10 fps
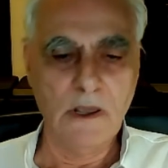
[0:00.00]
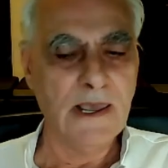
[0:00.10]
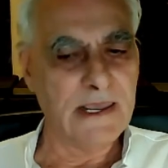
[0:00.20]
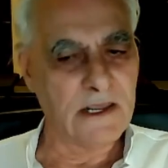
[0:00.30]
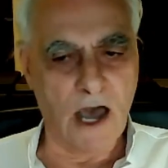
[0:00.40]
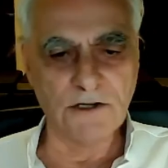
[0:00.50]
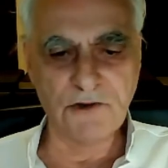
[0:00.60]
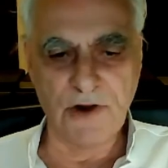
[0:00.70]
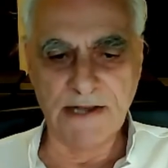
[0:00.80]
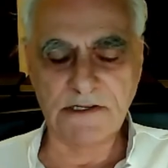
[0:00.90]
In
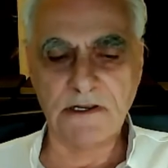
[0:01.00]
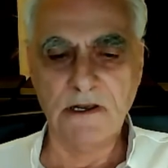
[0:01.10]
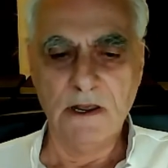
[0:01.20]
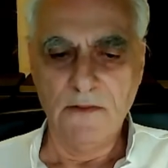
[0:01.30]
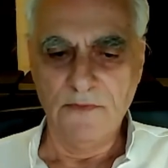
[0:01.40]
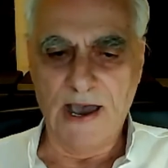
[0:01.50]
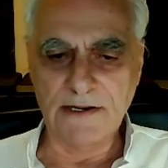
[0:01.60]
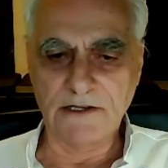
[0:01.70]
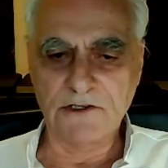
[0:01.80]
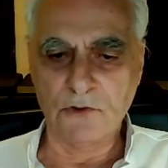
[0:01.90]
contrast,
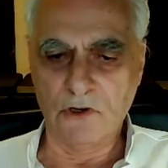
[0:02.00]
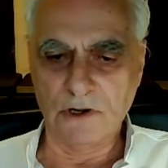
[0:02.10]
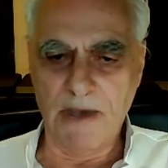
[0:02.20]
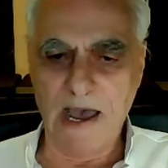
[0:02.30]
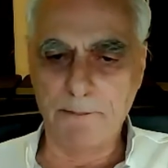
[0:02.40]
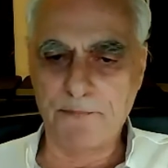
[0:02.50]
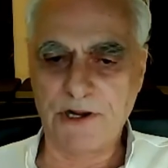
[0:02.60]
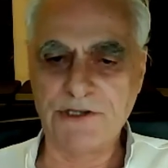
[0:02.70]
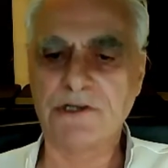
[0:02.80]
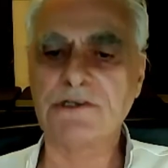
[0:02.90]
Nahdlatul Ulama
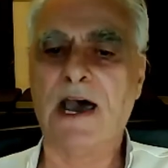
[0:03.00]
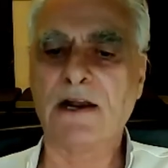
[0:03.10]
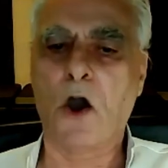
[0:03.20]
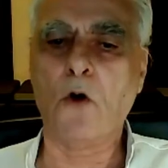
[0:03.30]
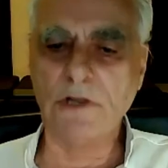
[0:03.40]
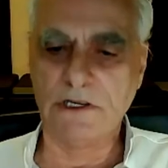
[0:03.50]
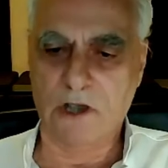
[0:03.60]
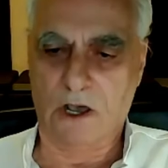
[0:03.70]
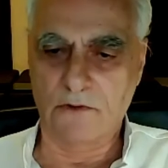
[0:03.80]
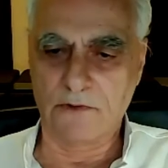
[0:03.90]
preaches not only
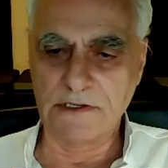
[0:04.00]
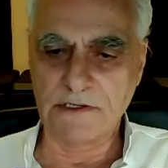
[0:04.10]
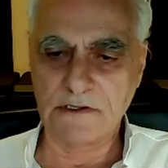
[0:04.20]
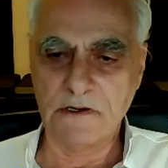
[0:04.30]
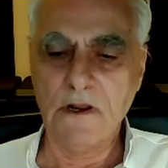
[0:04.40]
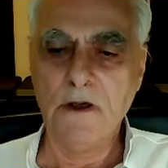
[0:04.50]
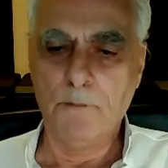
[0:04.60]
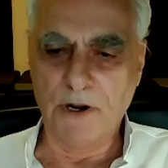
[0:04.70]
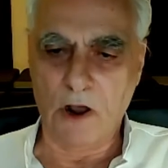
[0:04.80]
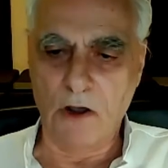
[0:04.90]
tolerance,
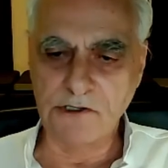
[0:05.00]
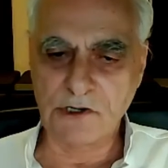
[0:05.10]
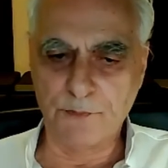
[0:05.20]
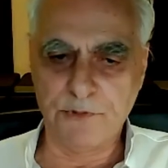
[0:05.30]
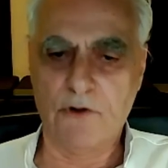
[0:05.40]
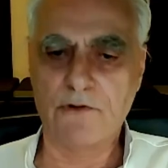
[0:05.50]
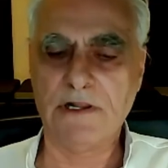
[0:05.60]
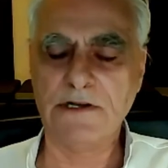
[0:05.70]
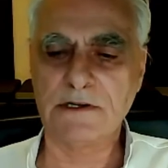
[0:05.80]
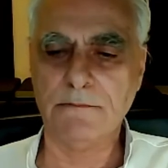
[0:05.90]
but also
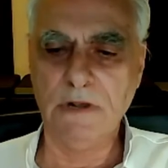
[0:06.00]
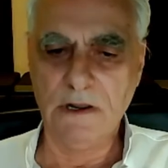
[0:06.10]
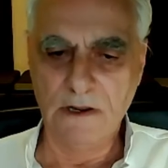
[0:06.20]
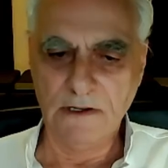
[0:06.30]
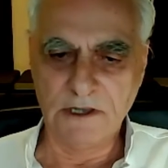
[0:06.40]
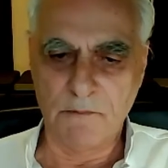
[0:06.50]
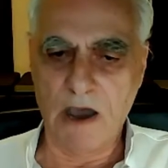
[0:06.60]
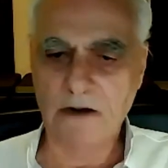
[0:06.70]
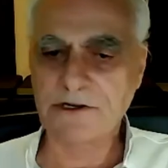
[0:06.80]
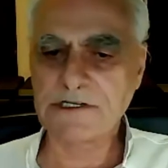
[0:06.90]
pluralism,
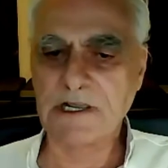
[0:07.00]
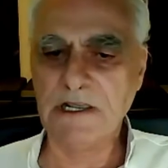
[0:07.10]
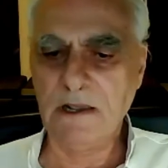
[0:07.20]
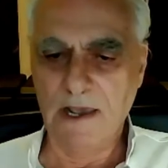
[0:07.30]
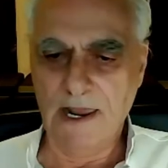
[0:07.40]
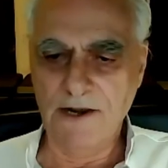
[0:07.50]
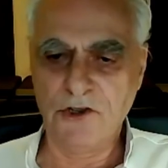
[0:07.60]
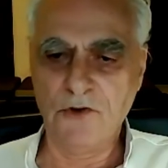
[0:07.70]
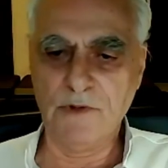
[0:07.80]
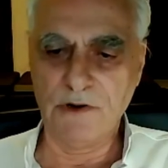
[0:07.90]
democracy, and
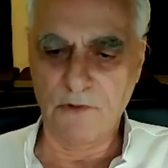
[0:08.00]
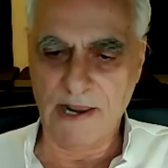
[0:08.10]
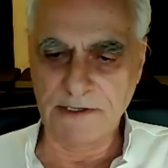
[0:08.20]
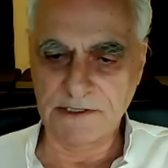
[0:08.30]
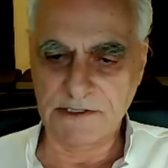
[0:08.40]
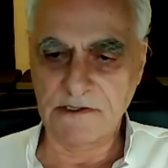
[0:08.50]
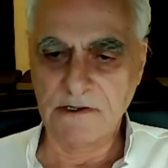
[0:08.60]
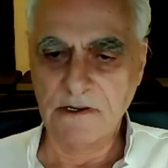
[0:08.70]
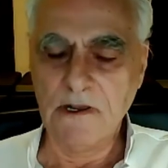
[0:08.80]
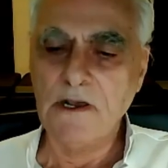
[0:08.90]
human rights.
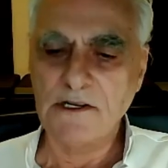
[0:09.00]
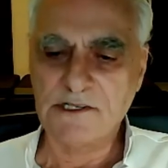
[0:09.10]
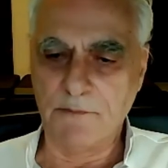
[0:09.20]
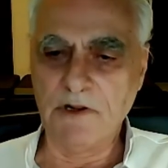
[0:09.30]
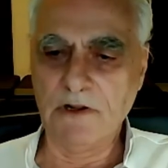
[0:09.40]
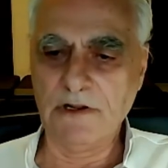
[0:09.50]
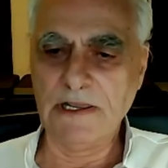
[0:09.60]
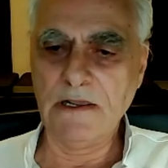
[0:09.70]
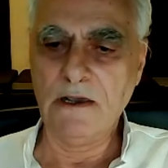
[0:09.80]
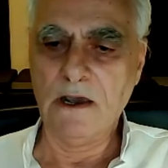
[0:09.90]

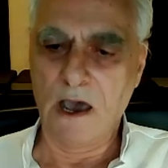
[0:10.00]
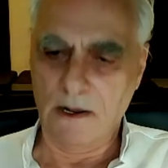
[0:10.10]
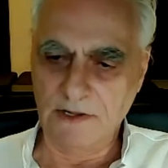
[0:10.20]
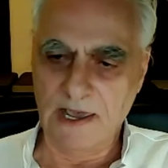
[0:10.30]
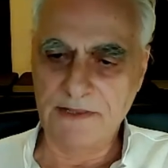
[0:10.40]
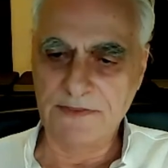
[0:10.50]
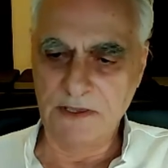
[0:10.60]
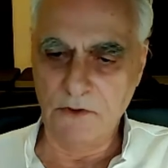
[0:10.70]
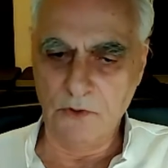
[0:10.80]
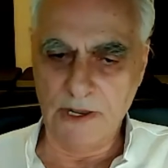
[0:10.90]
Similarly, unlike
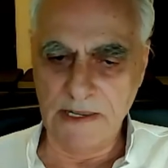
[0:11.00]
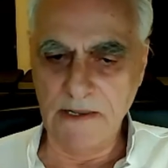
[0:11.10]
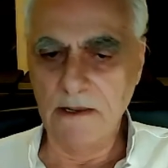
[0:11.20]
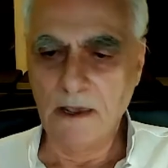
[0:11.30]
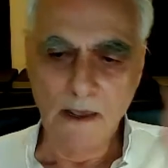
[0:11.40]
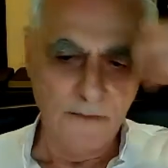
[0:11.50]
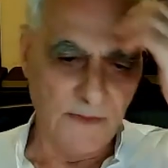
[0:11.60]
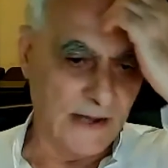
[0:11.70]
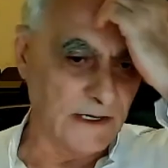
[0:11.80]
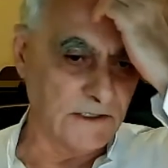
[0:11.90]
the UAE,
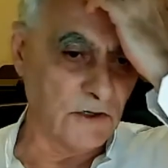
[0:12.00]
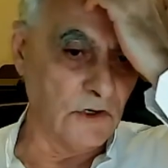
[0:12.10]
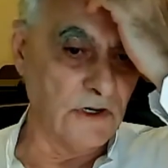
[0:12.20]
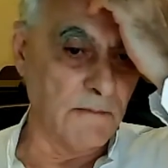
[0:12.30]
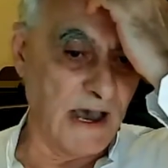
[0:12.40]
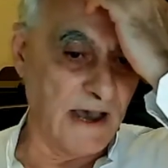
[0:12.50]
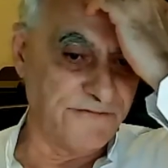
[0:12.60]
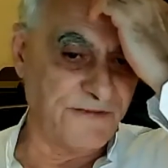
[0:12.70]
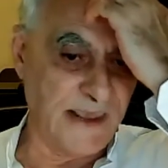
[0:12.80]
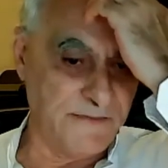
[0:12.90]
Nahdlatul Ulama
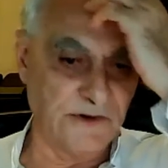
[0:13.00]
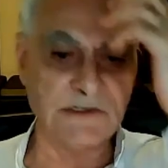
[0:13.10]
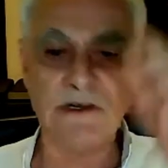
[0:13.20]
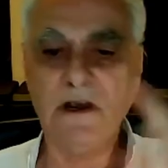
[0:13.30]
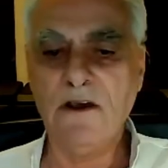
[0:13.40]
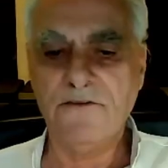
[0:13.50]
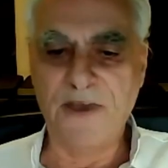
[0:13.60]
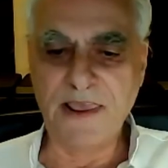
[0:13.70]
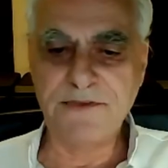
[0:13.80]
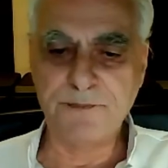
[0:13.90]
favors
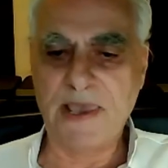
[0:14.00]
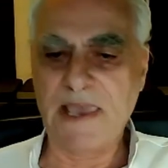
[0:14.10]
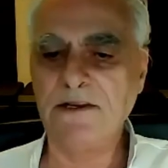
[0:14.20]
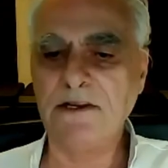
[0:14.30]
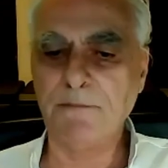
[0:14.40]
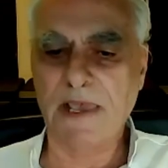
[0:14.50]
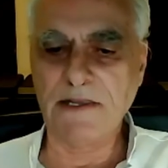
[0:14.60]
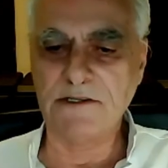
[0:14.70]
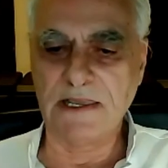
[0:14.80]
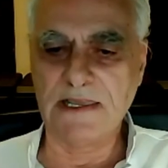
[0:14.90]

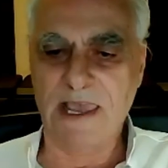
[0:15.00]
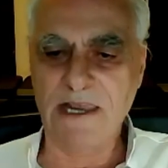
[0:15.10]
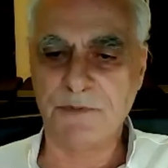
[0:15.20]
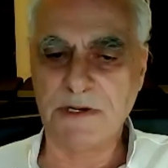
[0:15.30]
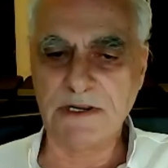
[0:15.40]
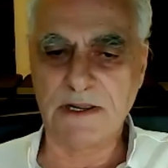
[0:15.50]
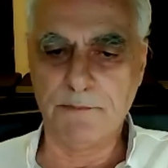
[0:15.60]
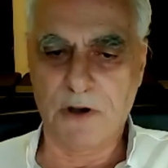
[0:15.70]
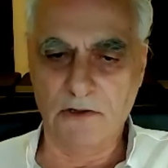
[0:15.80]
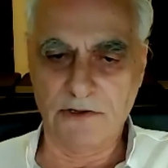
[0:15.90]
faith-based engagement in
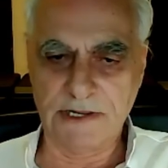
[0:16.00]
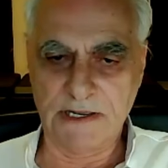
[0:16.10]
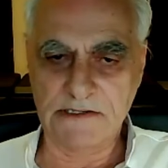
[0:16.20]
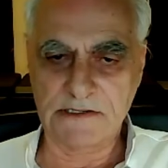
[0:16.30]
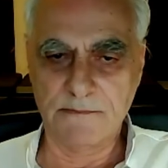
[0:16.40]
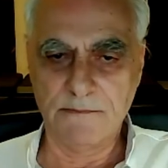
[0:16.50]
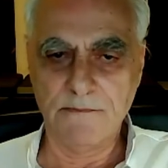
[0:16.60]
politics.